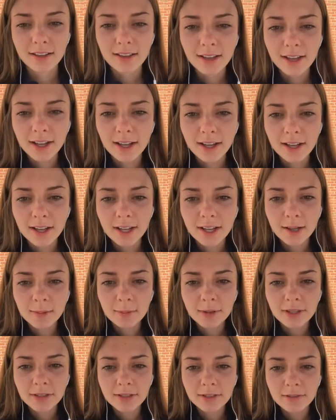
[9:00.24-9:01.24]

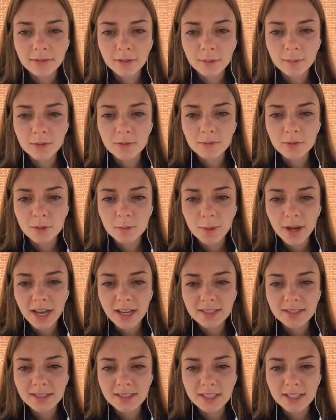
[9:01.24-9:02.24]
From
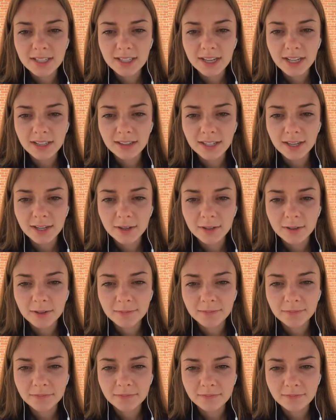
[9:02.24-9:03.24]
Dubai City, hello.
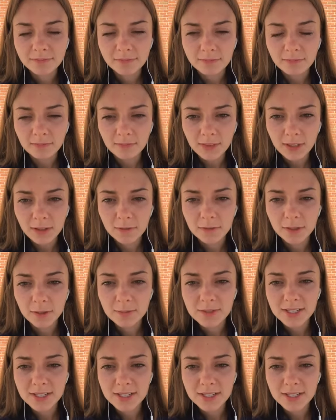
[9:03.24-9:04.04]
From